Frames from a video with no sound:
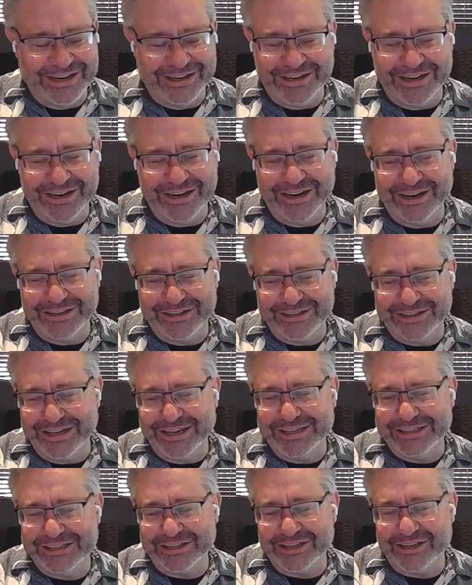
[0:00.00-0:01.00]

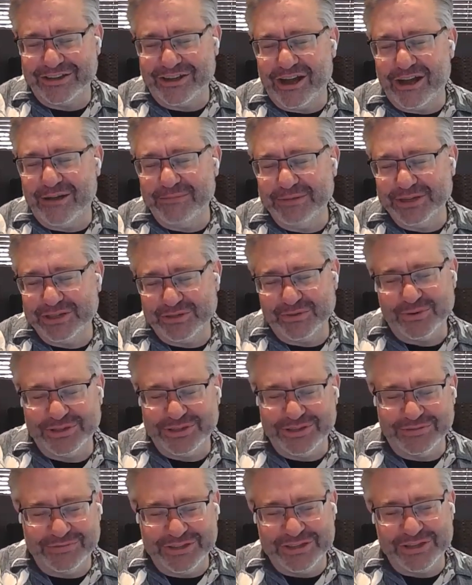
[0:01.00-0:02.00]
it's a common
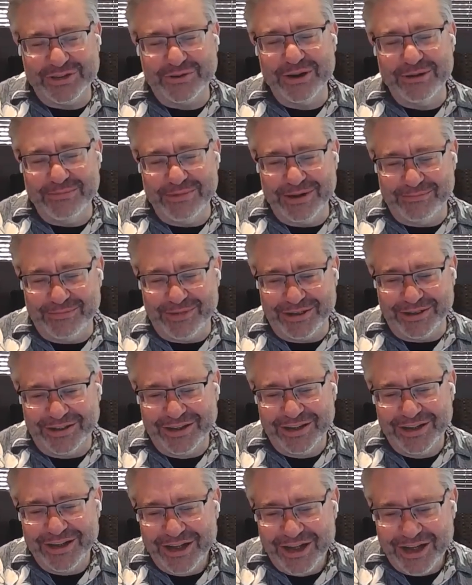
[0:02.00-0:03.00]
source of disagreement
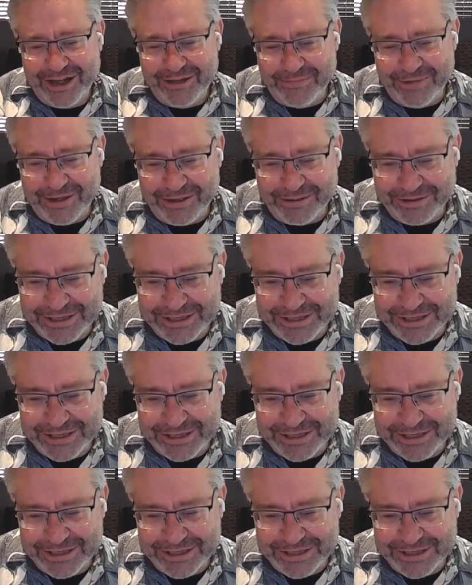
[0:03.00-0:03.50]
among the